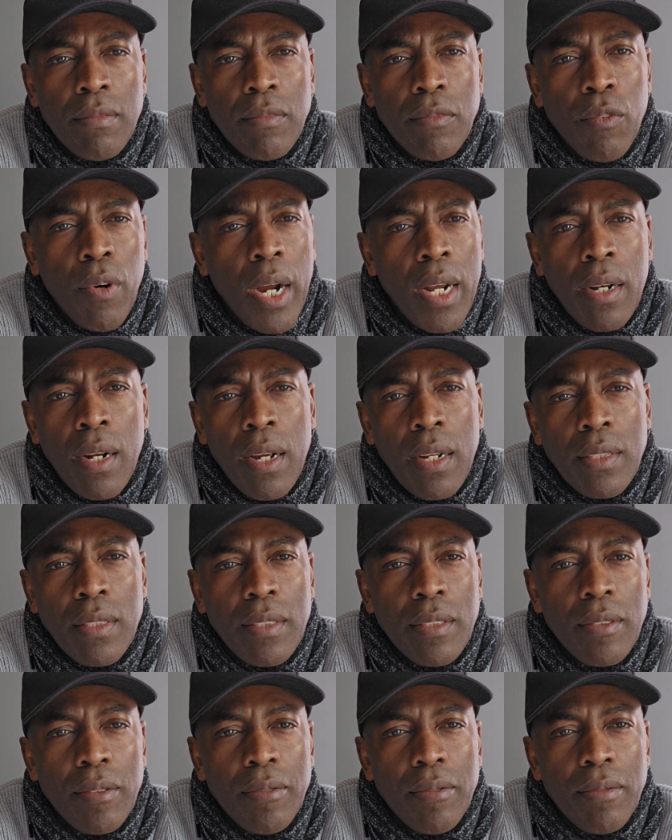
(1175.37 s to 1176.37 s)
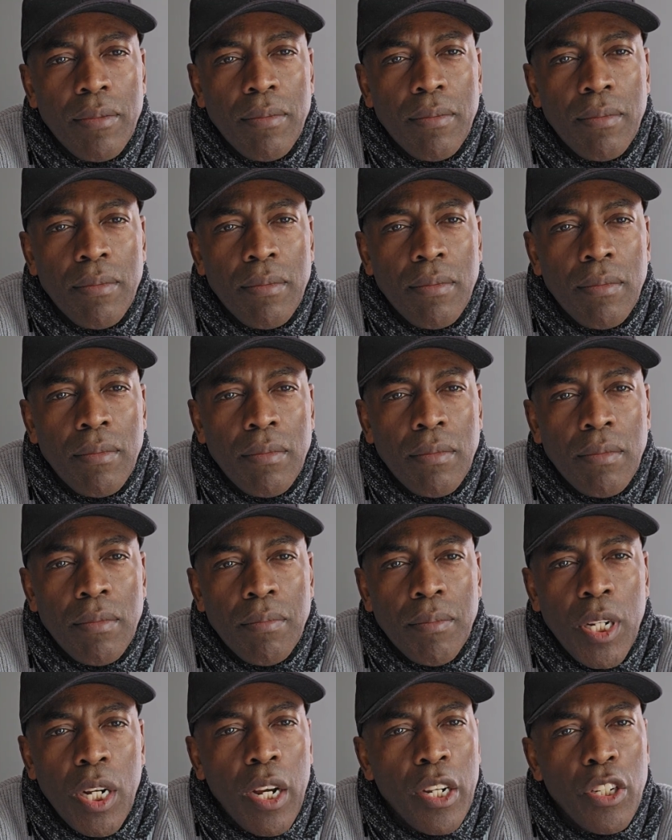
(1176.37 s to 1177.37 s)
Why not?
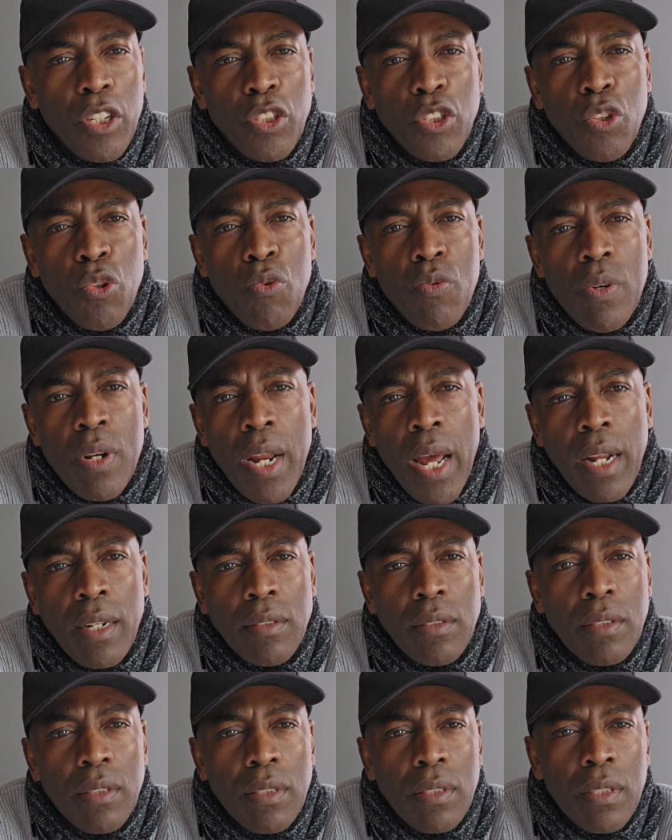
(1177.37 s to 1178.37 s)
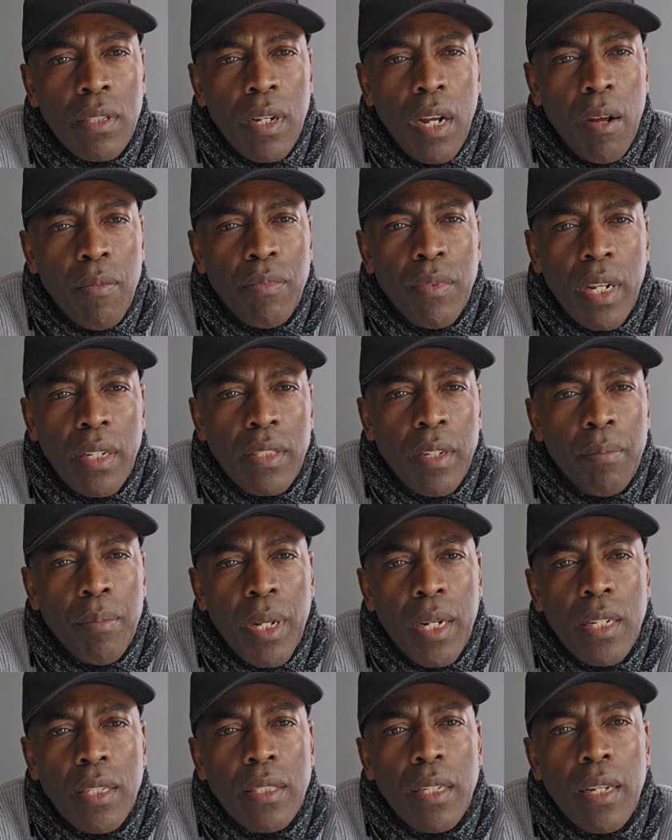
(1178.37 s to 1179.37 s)
Because you do not have that
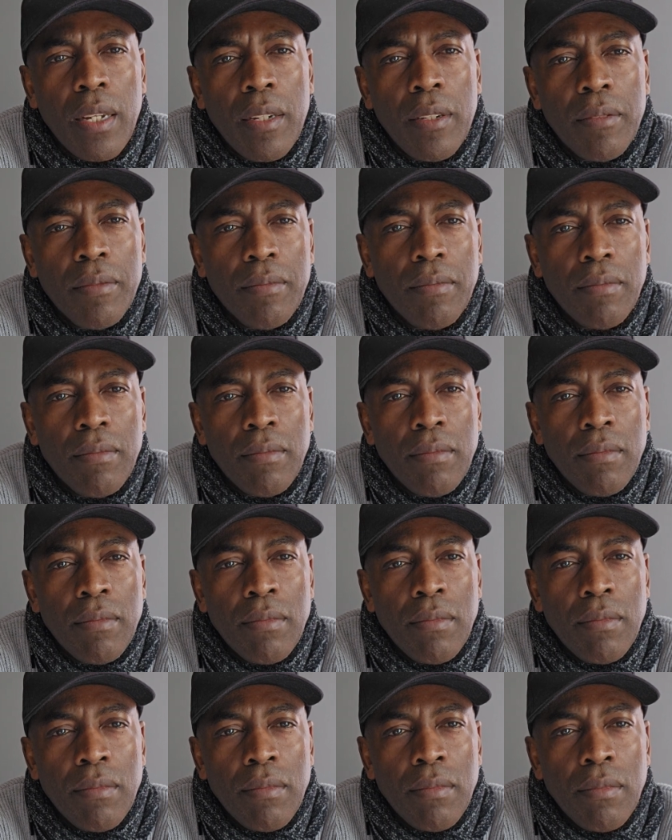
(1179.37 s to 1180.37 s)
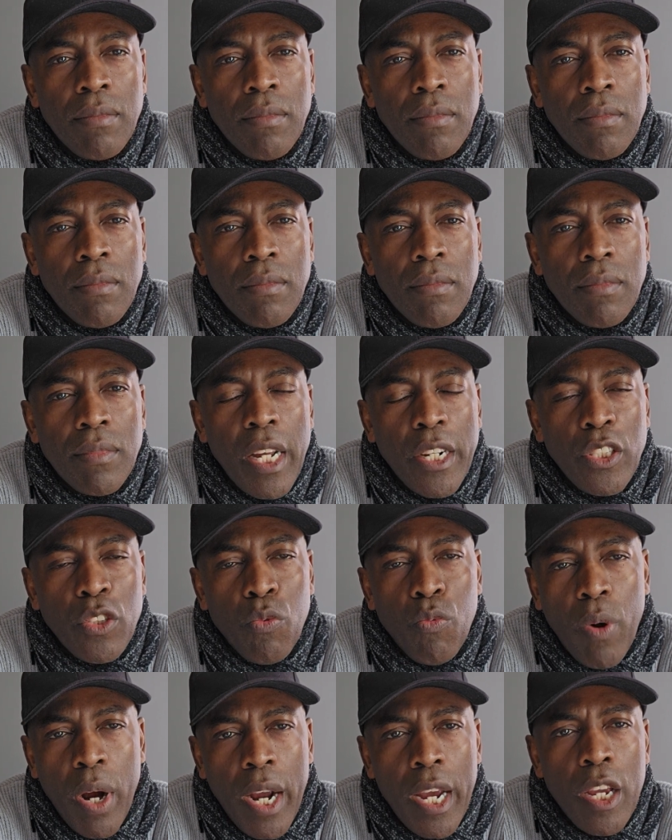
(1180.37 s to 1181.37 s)
ability. That's
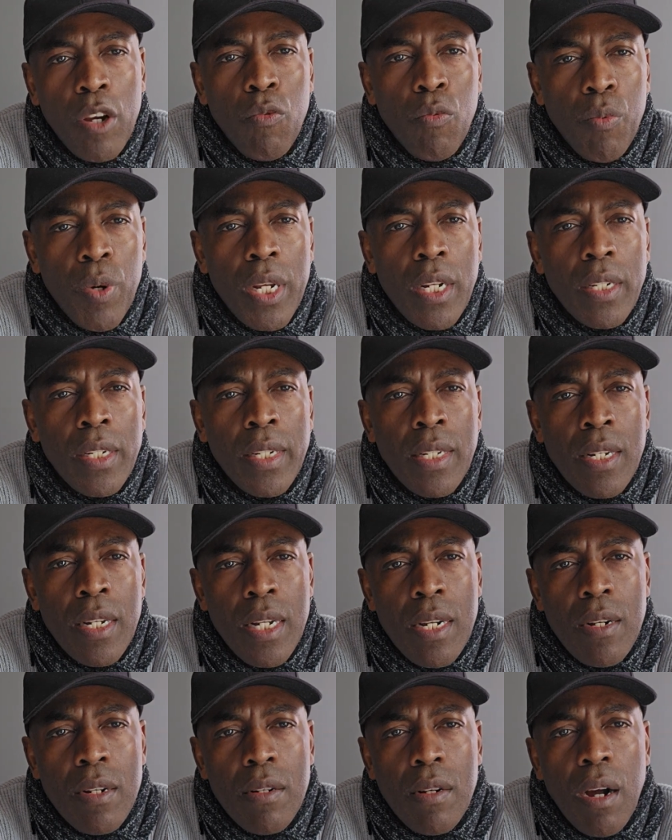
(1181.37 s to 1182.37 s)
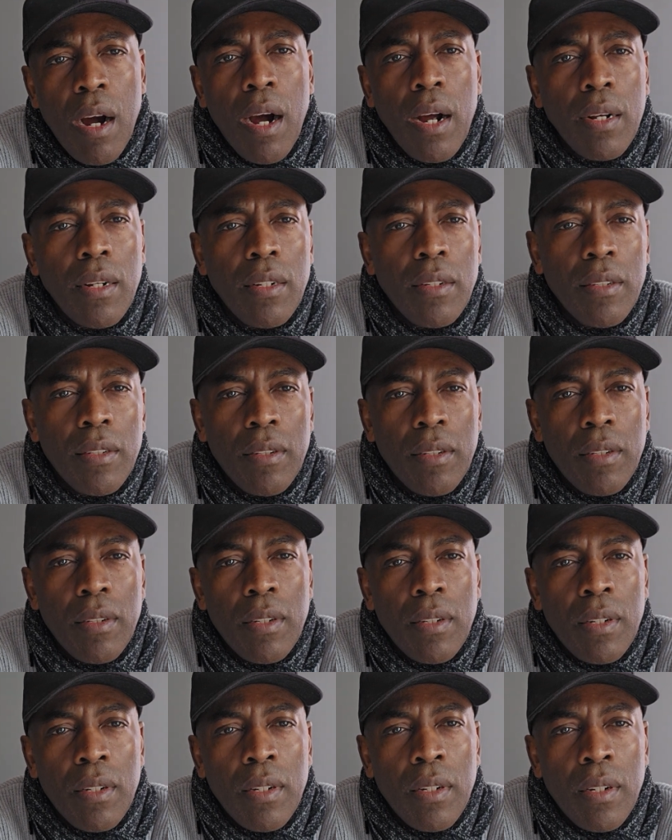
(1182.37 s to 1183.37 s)
why we need God.
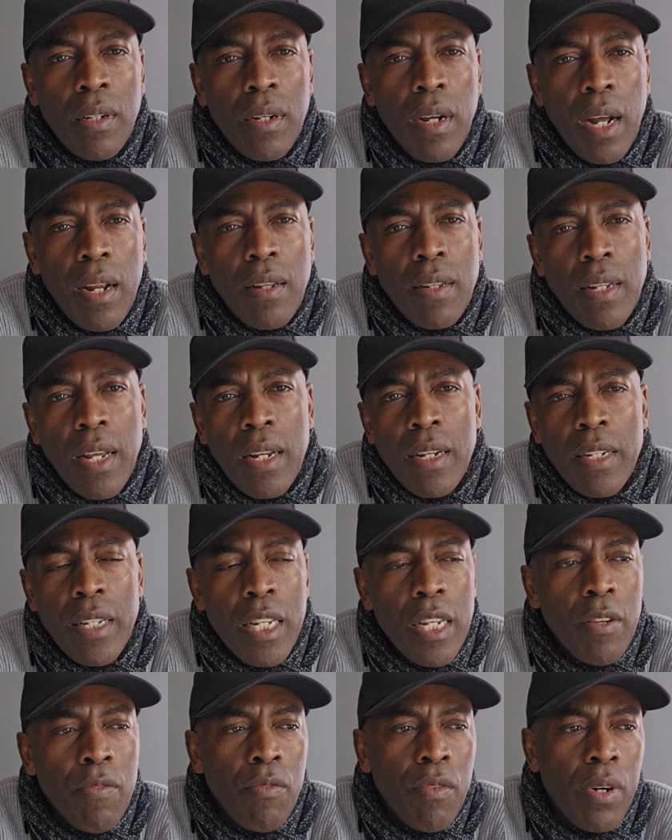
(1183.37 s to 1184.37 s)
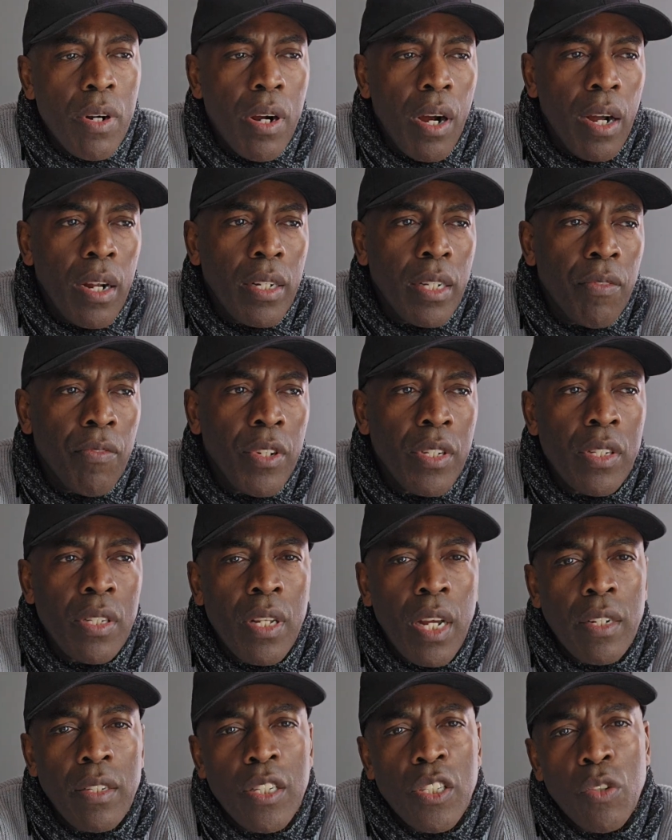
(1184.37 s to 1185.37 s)
And then he, even God, if it's
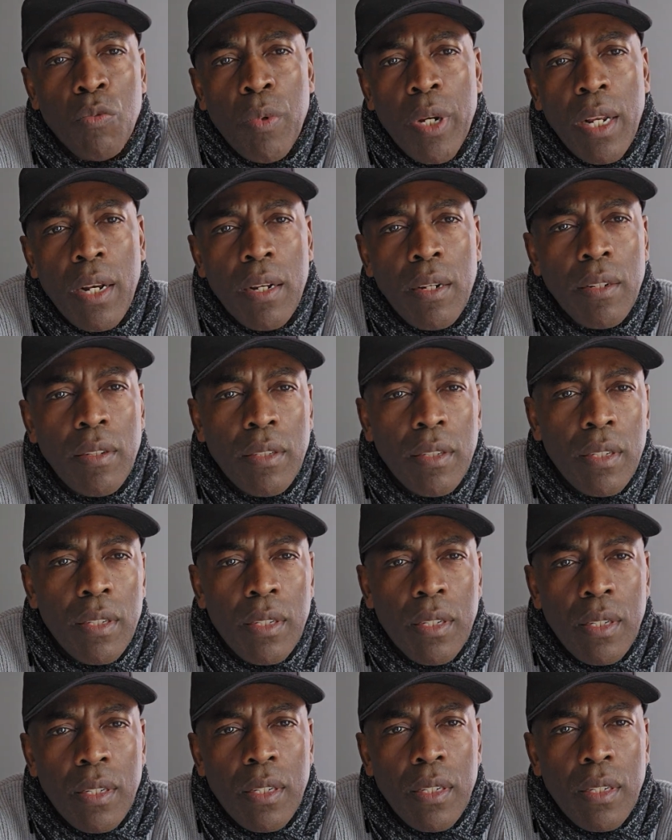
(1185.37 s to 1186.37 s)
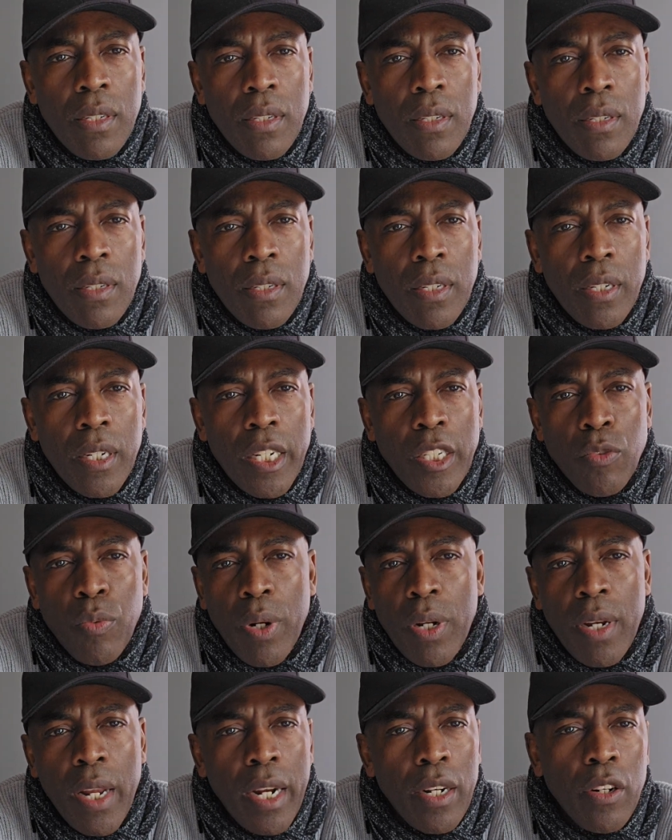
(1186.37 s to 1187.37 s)
not his will, it
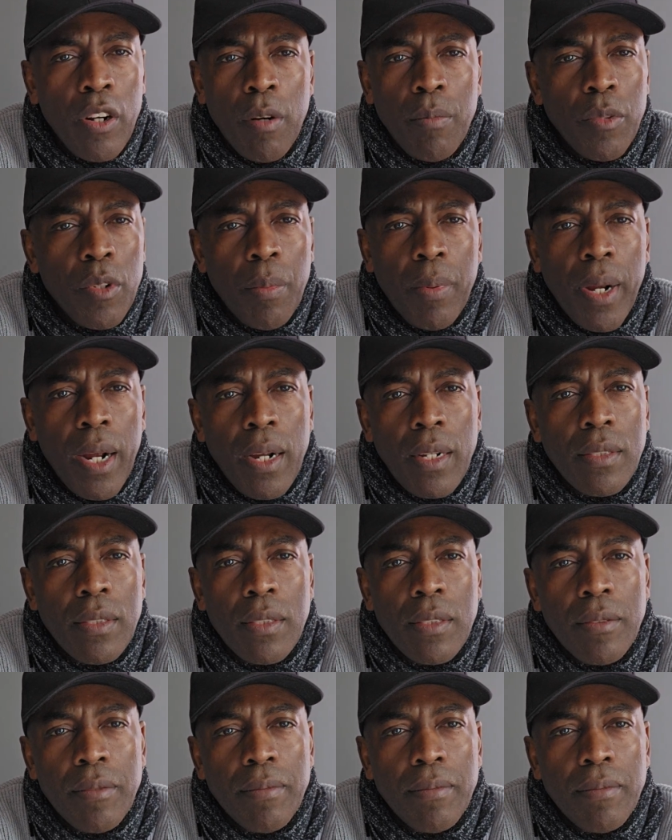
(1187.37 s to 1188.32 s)
will not come to pass.